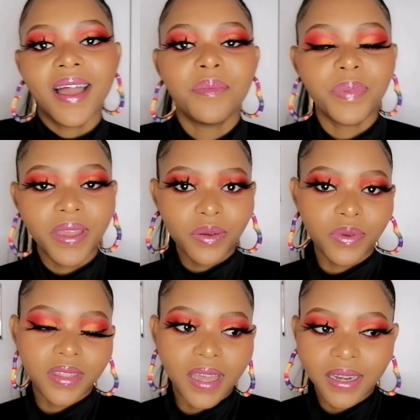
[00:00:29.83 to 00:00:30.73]
I'm back
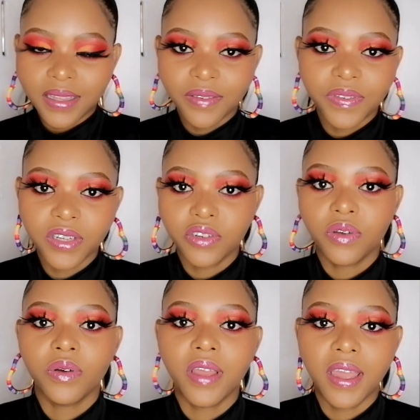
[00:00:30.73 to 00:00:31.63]
with another
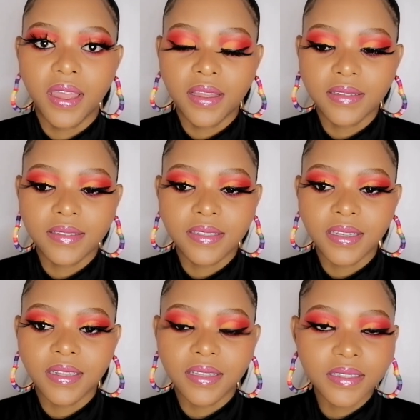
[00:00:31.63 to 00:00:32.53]
video and
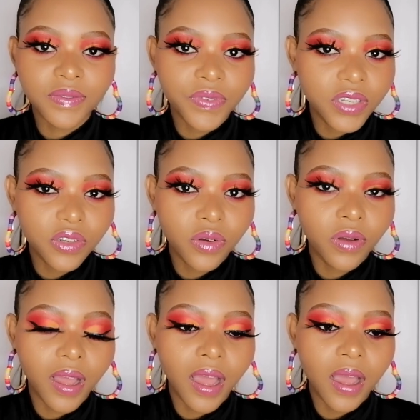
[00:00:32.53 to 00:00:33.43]
in this
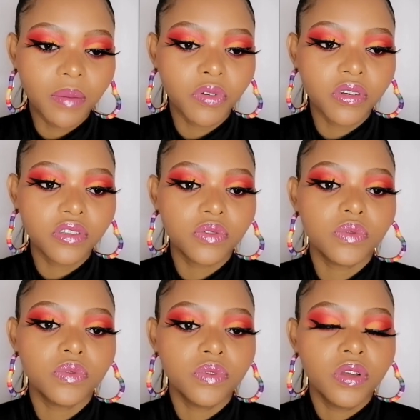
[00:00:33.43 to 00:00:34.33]
video I'm gonna
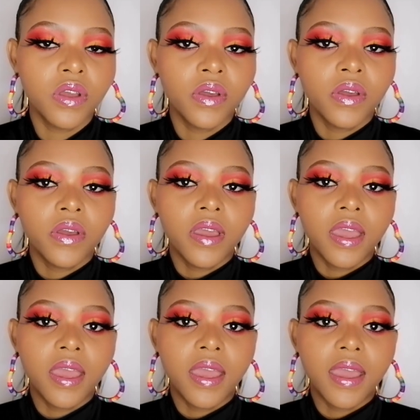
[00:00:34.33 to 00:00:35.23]
do
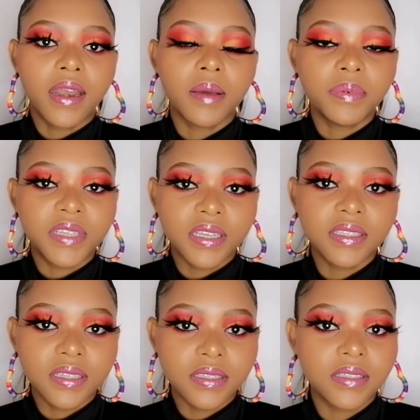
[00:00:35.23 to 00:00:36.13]
an
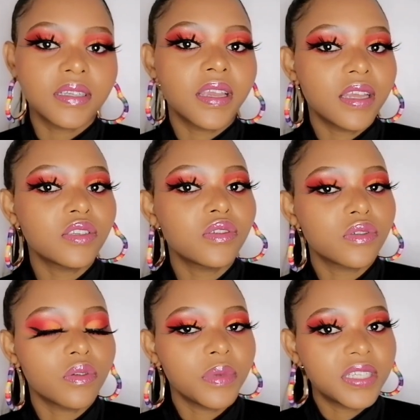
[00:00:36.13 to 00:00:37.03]
updated get to
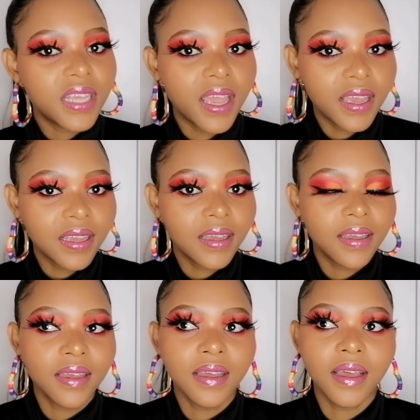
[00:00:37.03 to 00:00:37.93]
know me tag
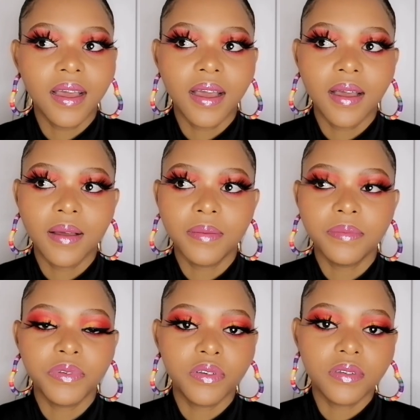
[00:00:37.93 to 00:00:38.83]
um,
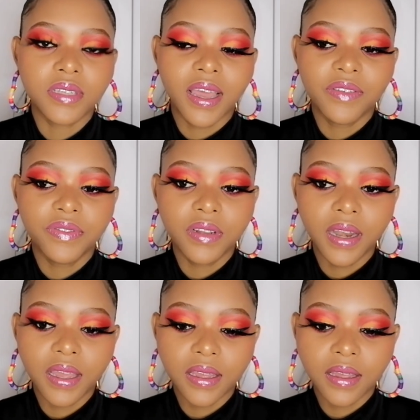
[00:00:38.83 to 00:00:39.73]
because I feel
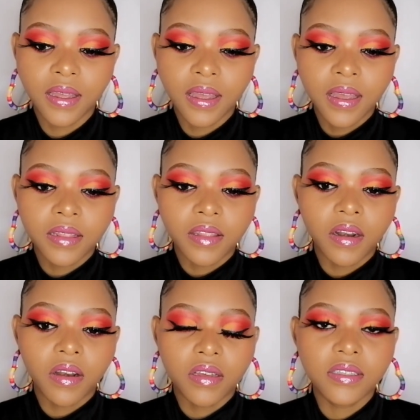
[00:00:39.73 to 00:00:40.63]
like the
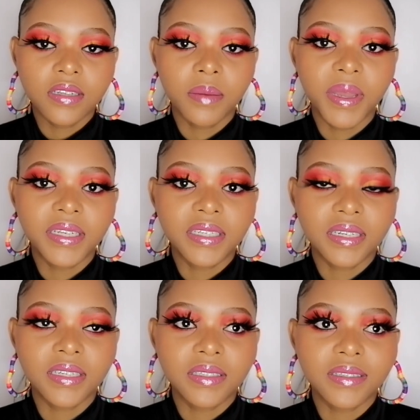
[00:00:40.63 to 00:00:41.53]
last time I
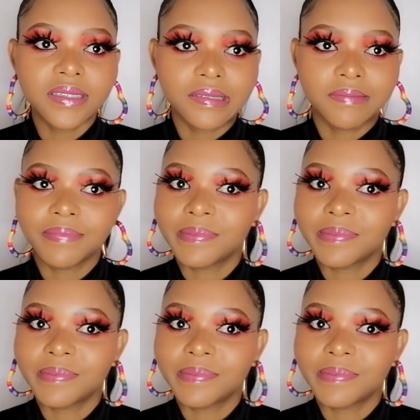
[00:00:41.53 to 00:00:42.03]
did it